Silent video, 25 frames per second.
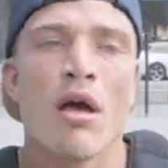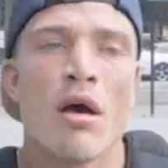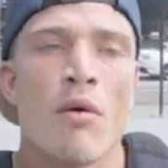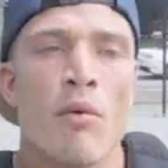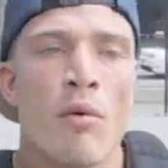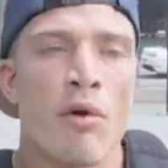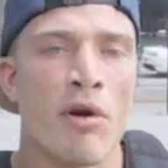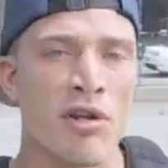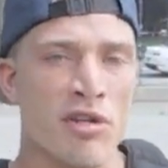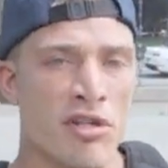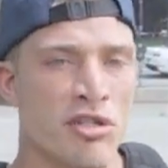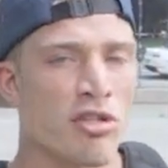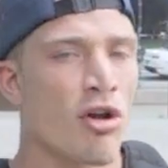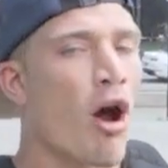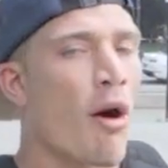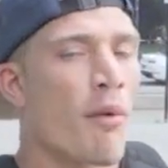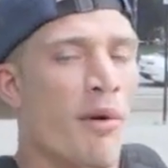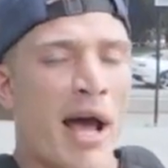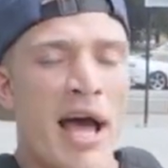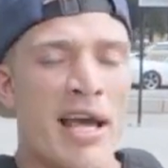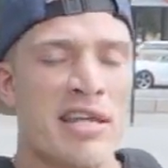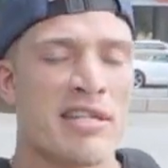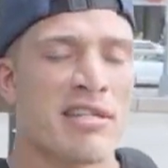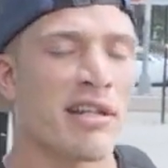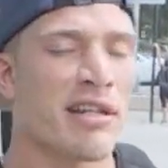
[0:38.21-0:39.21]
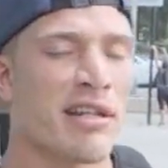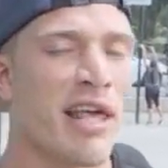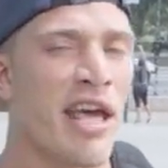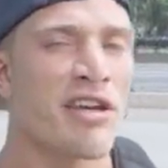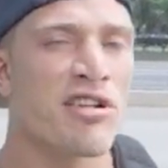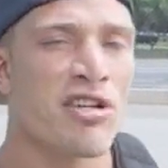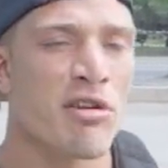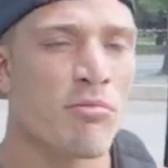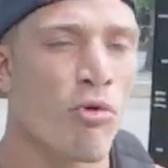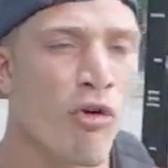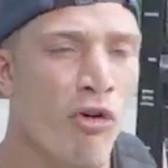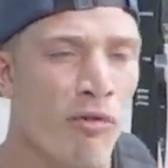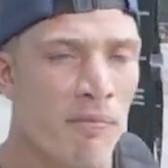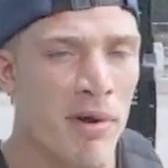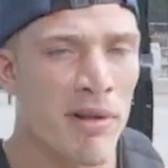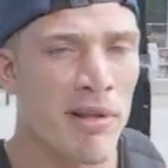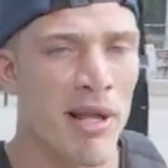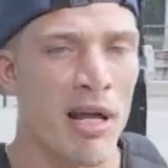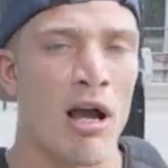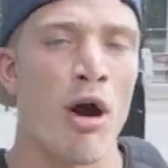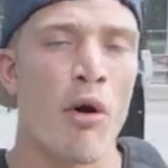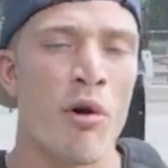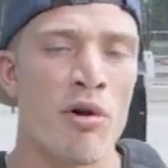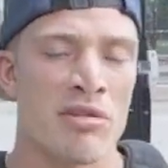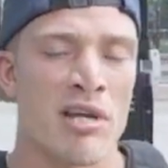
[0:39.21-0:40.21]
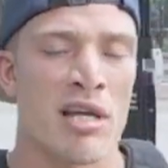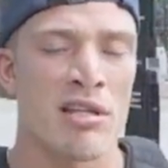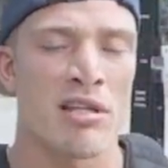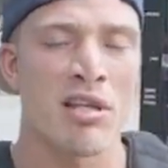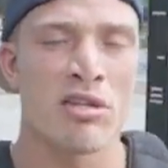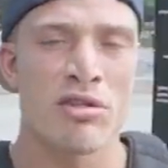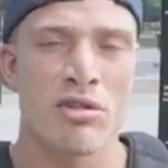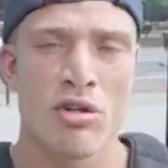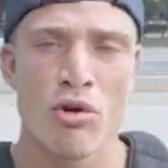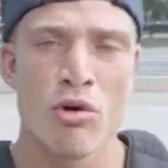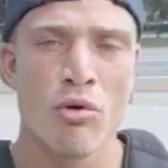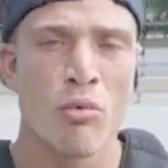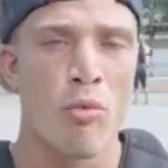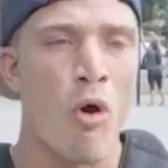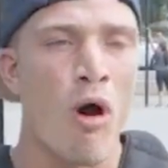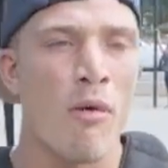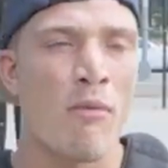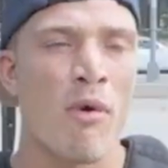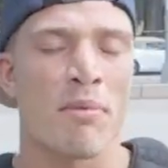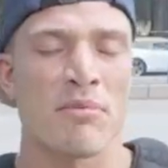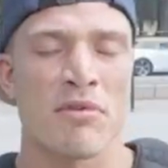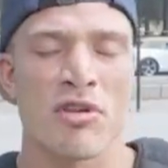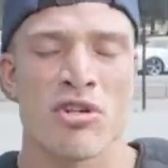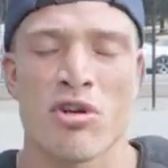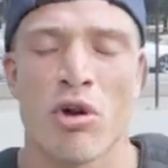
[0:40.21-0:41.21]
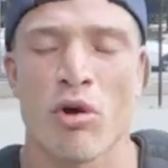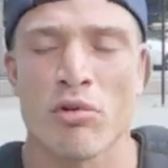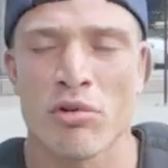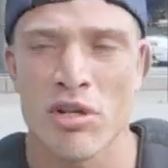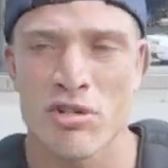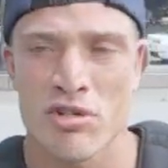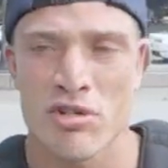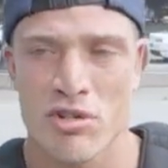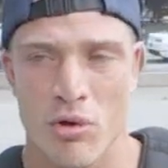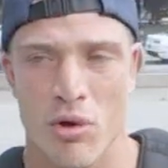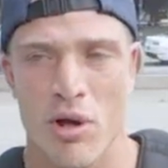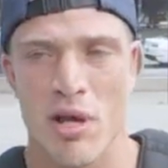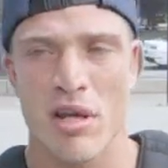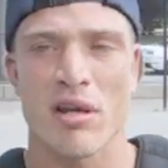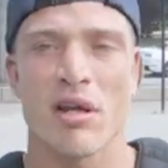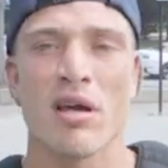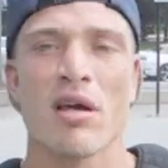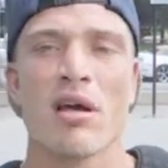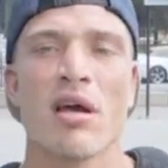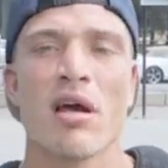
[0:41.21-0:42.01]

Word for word: We're gonna start with an isolation movement like I always like to do, warm up the shoulder joint.